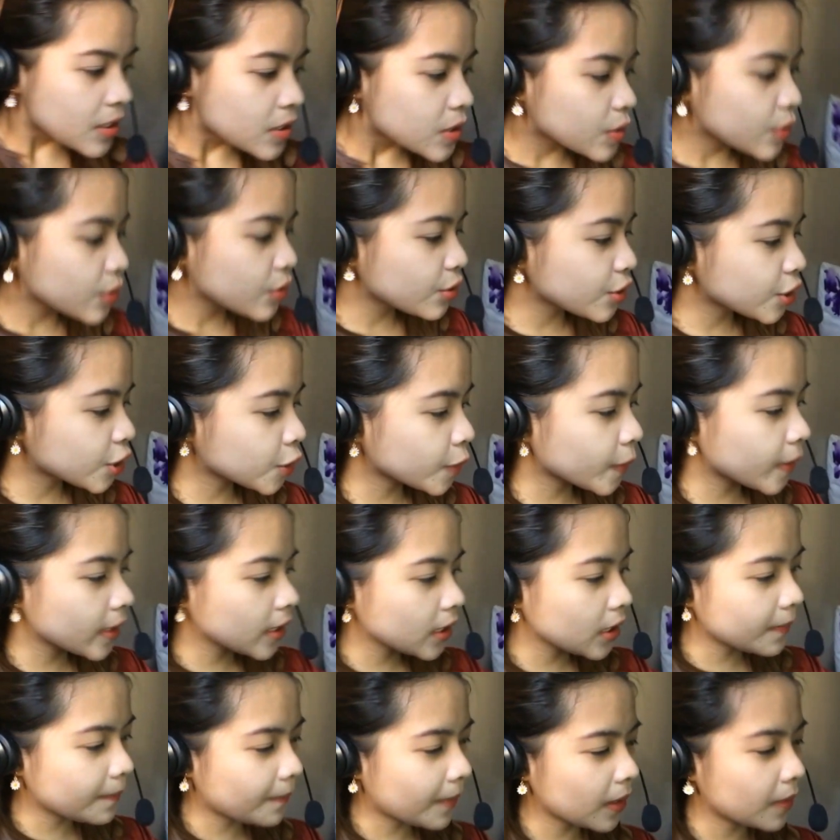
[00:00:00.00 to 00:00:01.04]
So,
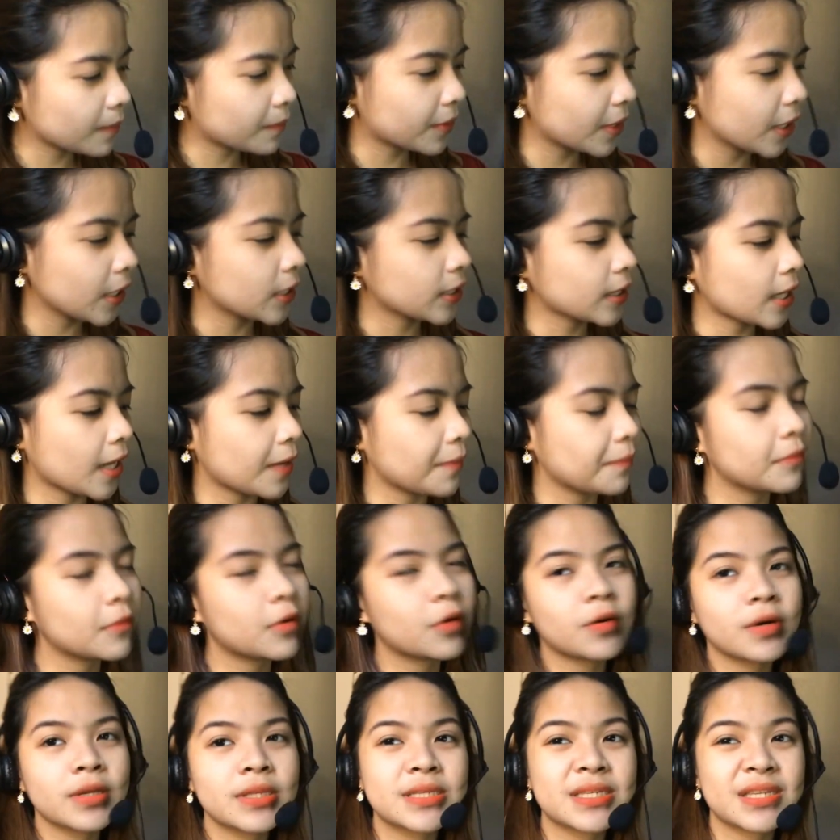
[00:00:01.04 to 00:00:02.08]
usually, pag break time
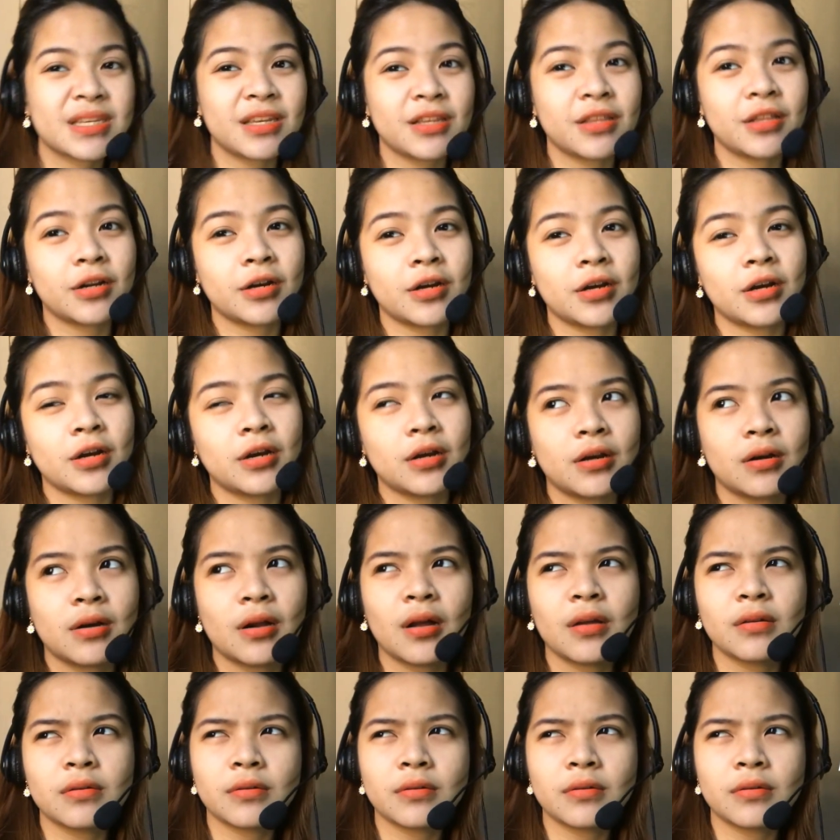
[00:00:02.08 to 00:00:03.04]
ko, it's either...